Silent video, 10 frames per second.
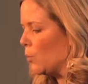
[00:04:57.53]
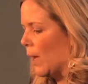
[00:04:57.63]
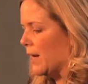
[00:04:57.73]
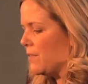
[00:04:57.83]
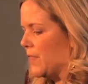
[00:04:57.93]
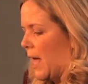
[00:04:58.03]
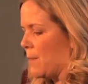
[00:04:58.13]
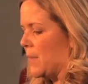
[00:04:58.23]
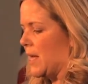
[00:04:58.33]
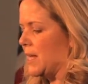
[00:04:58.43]
One of
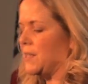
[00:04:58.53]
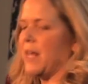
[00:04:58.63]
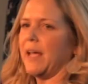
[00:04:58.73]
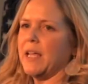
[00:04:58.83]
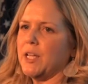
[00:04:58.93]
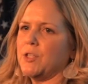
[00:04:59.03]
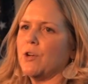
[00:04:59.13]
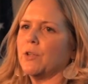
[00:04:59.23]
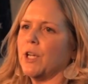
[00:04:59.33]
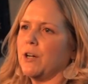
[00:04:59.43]
them is that kids
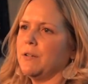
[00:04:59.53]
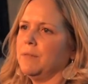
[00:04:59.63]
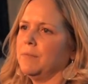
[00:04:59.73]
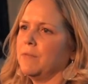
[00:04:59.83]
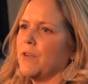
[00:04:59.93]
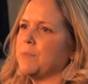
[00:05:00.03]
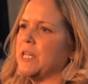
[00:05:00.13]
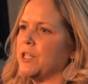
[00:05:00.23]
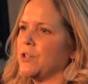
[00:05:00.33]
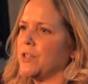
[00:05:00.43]
don't learn from
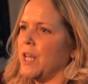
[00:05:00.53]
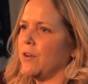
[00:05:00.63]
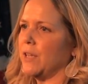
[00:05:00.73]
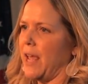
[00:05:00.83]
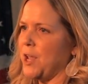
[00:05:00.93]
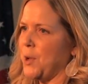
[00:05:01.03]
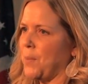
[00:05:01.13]
teachers they don't like.